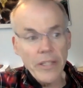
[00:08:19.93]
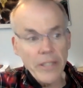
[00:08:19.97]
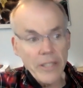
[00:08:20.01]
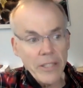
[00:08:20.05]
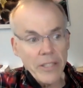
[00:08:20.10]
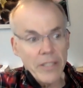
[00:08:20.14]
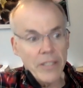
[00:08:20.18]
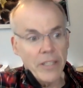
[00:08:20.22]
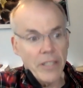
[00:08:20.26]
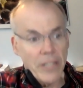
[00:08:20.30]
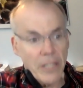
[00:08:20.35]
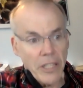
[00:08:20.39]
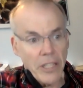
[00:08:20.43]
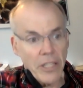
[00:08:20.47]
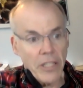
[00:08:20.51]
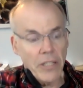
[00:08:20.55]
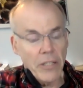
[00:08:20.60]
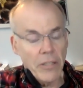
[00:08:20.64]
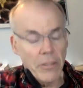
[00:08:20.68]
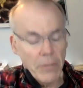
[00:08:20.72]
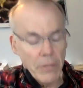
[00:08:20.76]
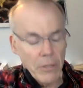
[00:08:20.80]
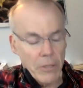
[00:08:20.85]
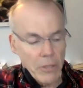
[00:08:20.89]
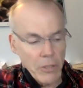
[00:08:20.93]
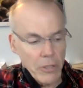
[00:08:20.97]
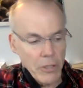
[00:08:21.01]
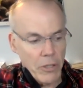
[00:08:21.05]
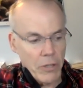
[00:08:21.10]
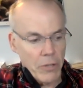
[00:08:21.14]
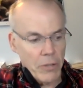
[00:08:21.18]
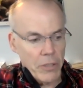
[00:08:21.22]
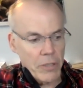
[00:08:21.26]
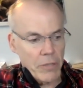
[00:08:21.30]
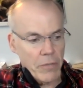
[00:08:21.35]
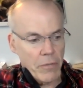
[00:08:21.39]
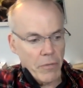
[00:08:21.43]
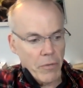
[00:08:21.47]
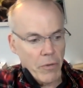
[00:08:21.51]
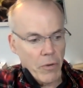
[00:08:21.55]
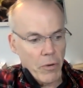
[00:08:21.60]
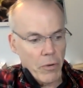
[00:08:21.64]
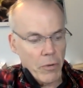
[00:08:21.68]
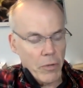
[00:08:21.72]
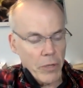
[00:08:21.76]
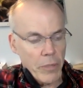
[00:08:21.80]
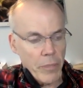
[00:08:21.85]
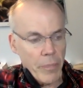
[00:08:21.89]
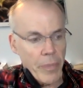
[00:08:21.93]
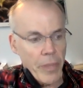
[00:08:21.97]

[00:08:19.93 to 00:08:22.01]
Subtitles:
to need going forward.